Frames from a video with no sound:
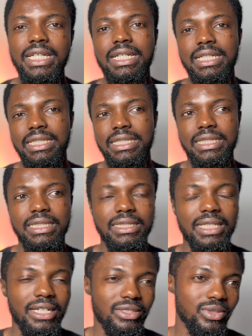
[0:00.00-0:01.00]

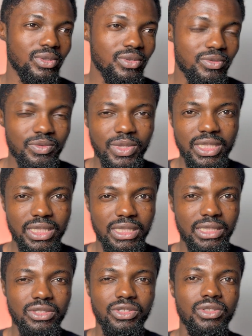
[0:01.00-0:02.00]
and I don't
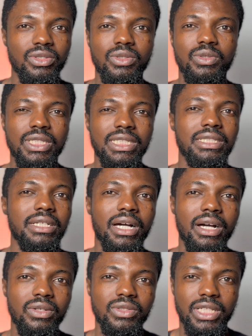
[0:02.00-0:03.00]
really, you know, eat
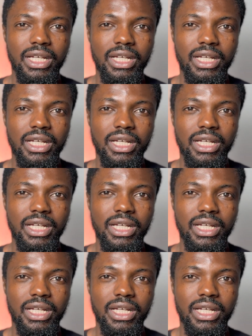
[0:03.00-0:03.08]
out.